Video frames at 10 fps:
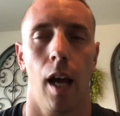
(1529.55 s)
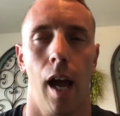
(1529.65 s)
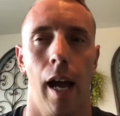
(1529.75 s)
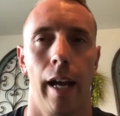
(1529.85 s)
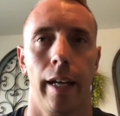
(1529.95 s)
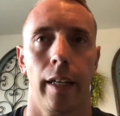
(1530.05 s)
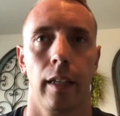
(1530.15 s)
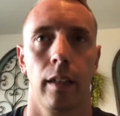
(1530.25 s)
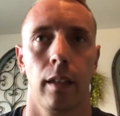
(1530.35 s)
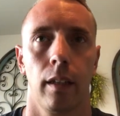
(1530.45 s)

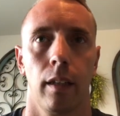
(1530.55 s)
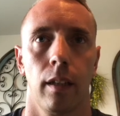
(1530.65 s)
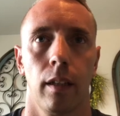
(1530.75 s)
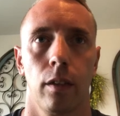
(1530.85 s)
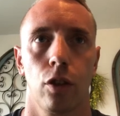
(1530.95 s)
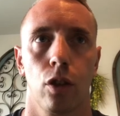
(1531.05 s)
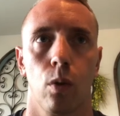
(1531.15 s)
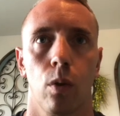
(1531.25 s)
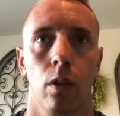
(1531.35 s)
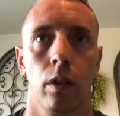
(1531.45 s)
I
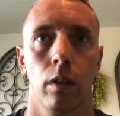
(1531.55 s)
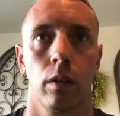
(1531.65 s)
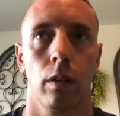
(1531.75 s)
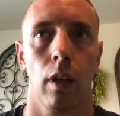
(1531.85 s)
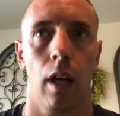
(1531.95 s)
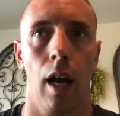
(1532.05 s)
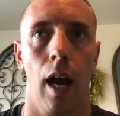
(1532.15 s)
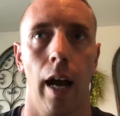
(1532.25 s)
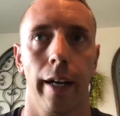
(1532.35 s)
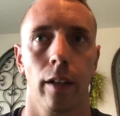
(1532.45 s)
scored
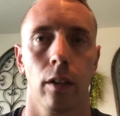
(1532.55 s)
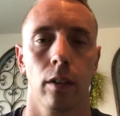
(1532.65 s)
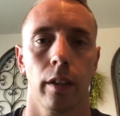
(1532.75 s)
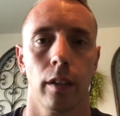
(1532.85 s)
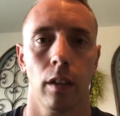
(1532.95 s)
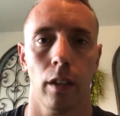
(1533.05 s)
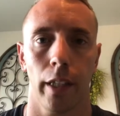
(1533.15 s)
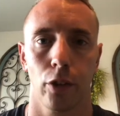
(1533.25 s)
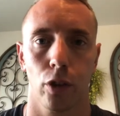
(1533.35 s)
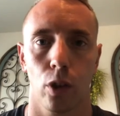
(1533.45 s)
higher in the
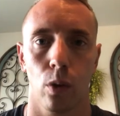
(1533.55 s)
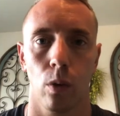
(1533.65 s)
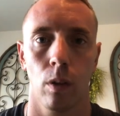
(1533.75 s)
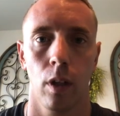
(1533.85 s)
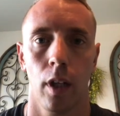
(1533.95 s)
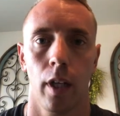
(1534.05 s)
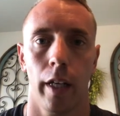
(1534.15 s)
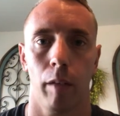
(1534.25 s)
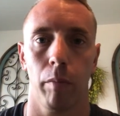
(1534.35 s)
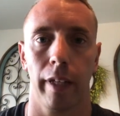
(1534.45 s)
electrical
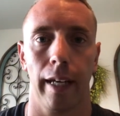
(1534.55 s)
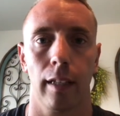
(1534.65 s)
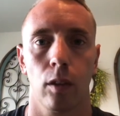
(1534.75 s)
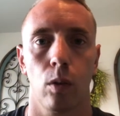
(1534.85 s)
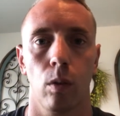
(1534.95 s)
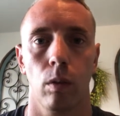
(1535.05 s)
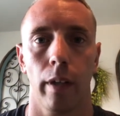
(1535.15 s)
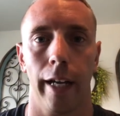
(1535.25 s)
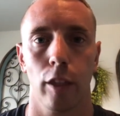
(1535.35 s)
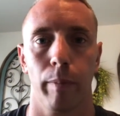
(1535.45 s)
and mechanical
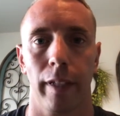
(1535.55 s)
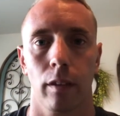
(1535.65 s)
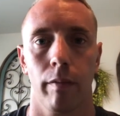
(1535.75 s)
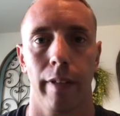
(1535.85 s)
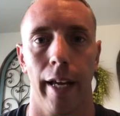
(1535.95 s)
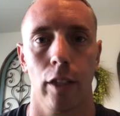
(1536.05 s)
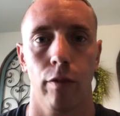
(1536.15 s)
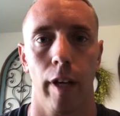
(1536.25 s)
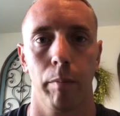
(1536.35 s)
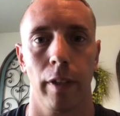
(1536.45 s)
aspects of the
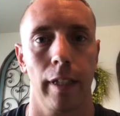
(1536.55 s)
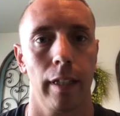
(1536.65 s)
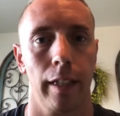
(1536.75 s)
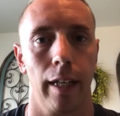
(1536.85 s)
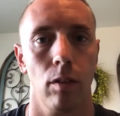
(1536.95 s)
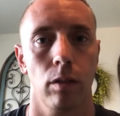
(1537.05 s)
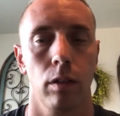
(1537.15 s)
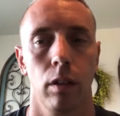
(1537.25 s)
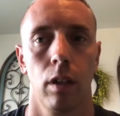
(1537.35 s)
ASVAB than anything else.